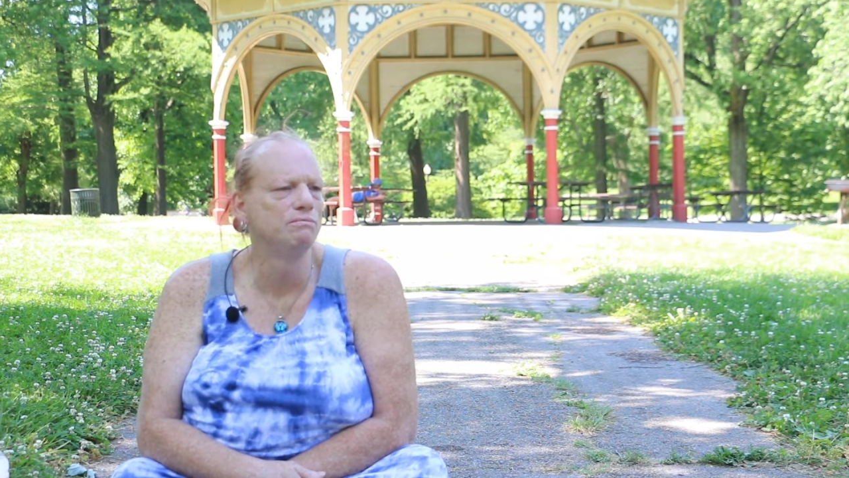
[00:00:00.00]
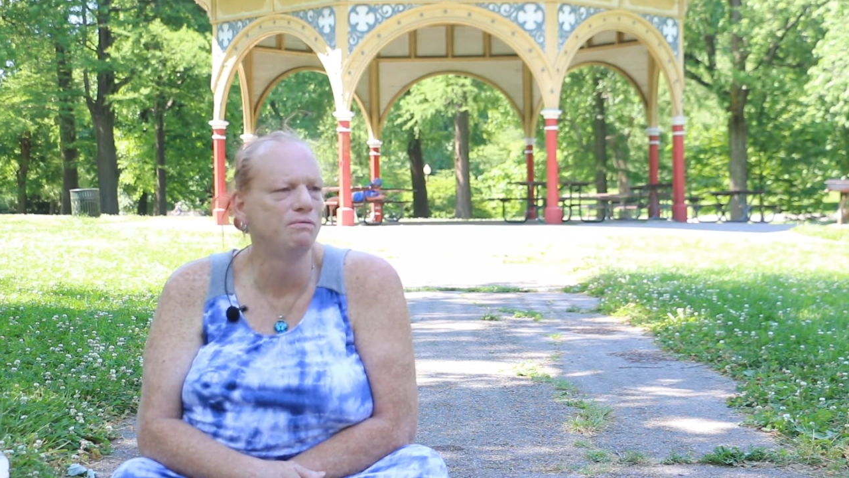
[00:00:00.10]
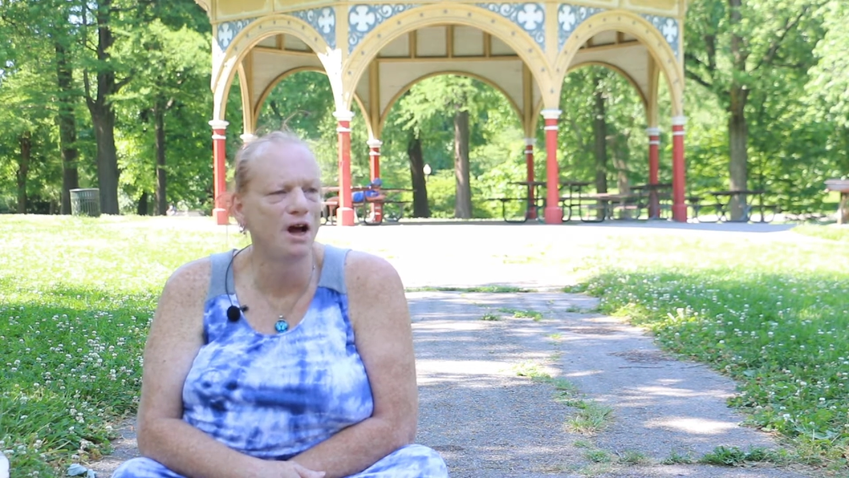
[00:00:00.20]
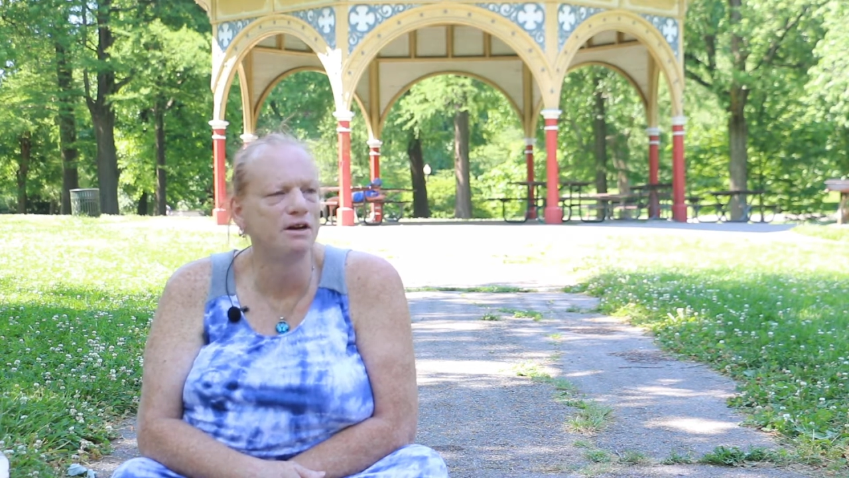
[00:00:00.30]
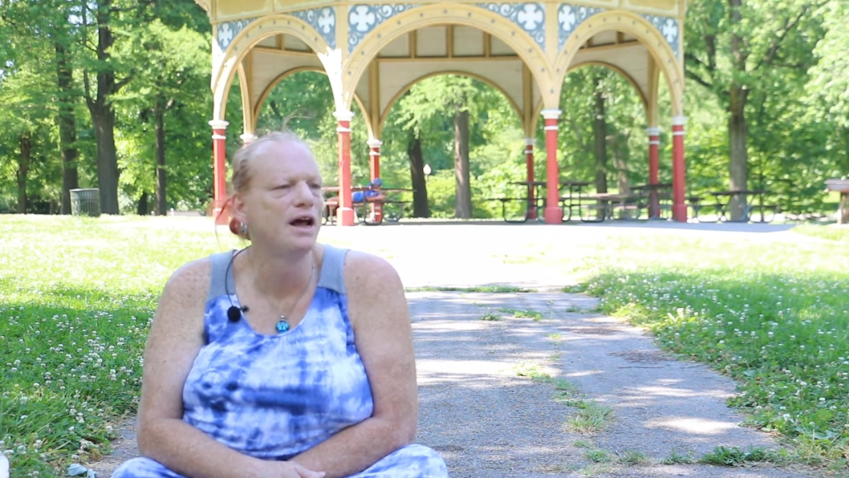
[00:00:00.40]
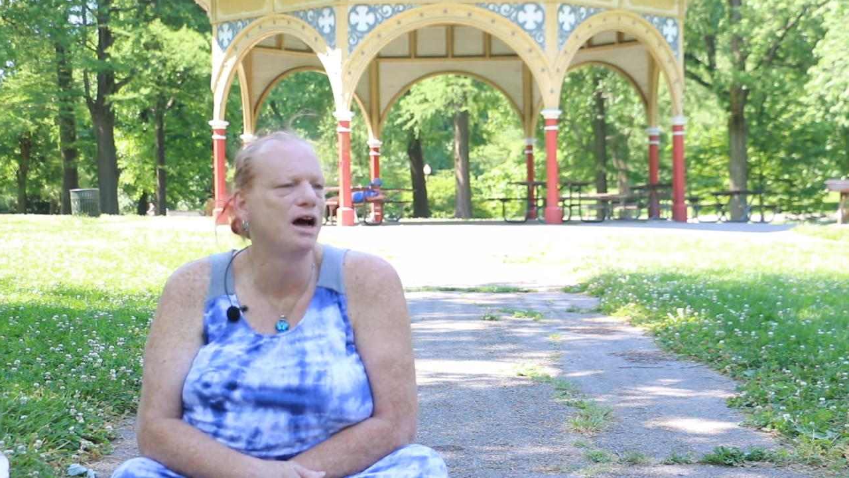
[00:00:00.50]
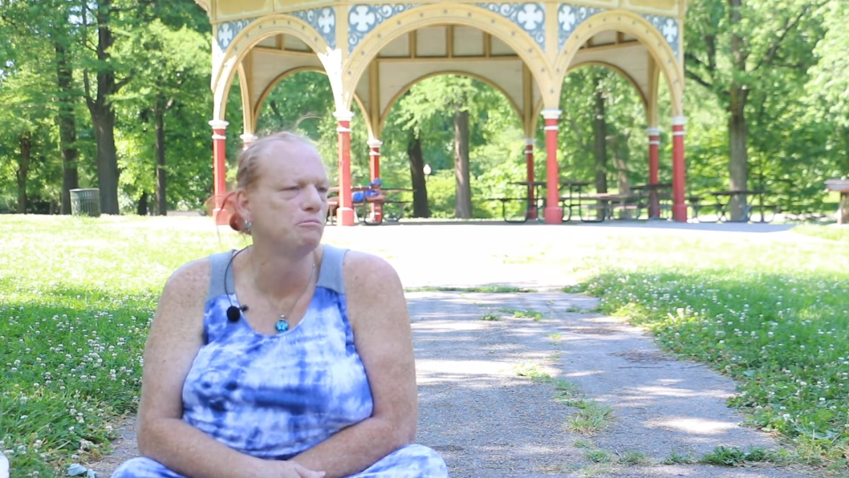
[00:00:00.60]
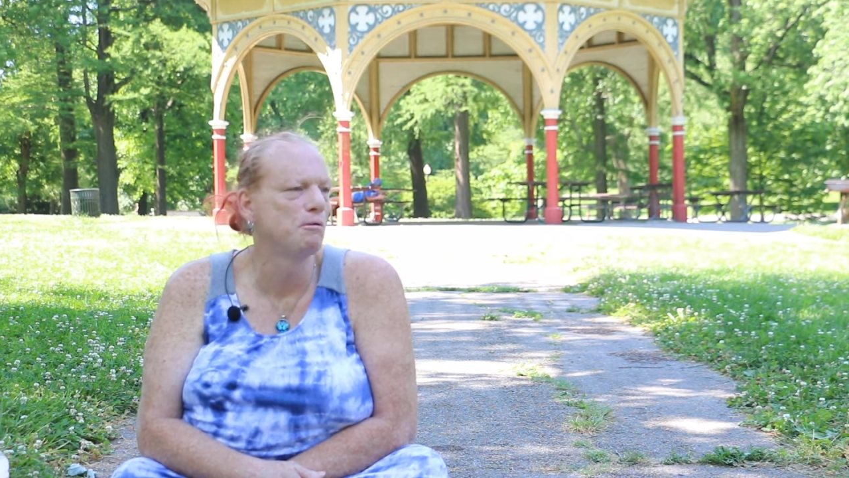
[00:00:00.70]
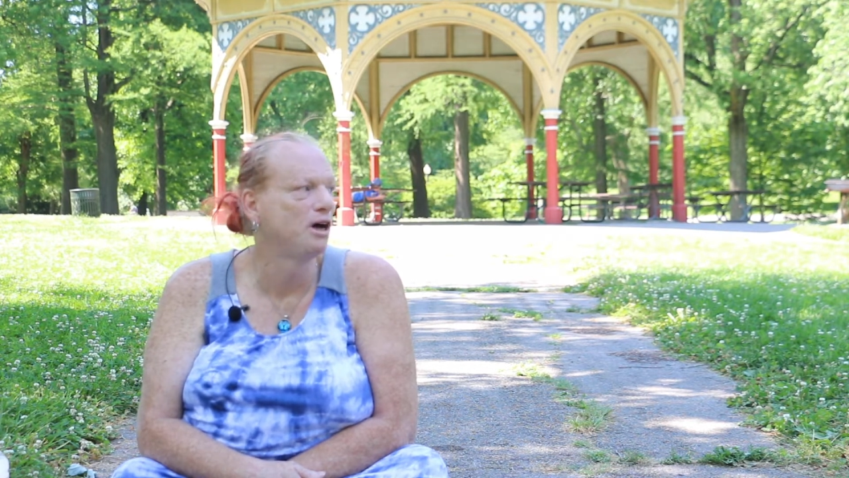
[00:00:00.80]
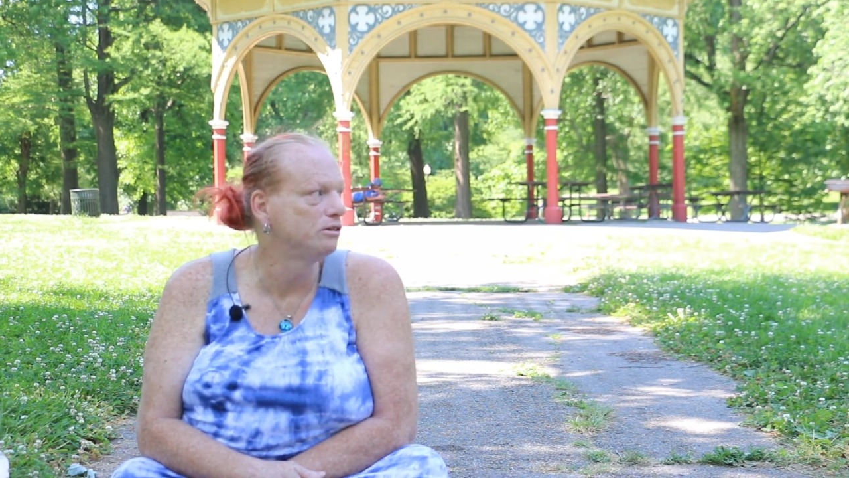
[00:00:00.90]
found out
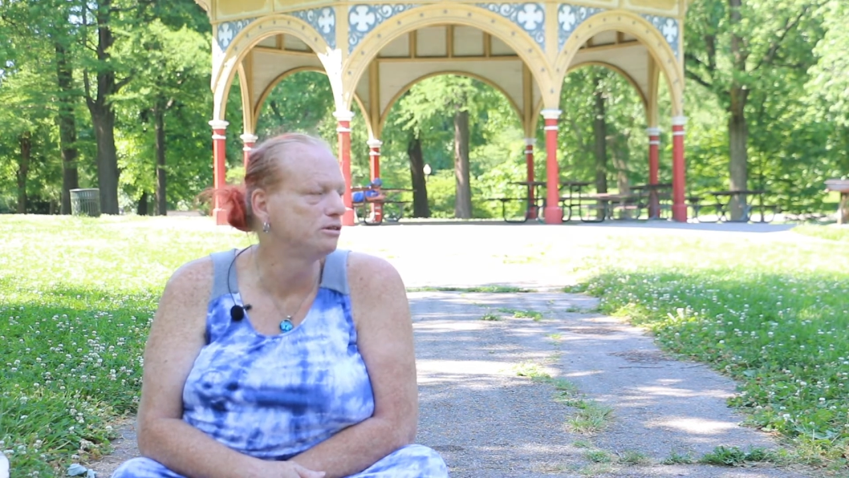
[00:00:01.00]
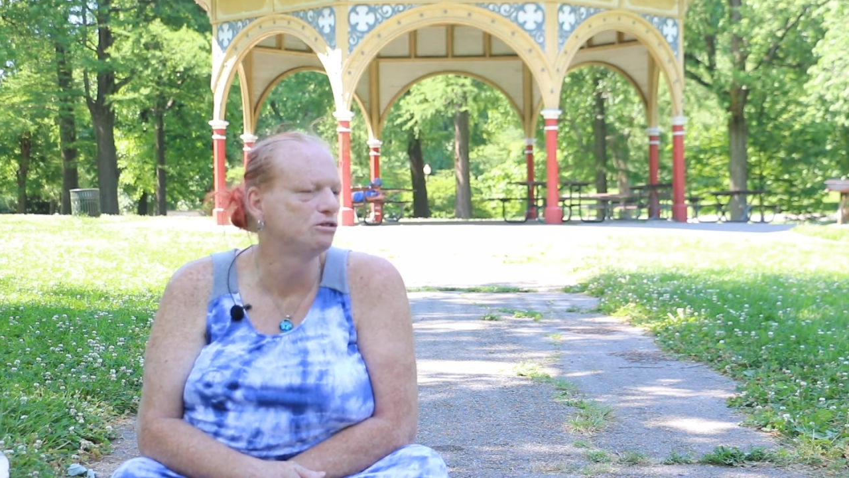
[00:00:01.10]
about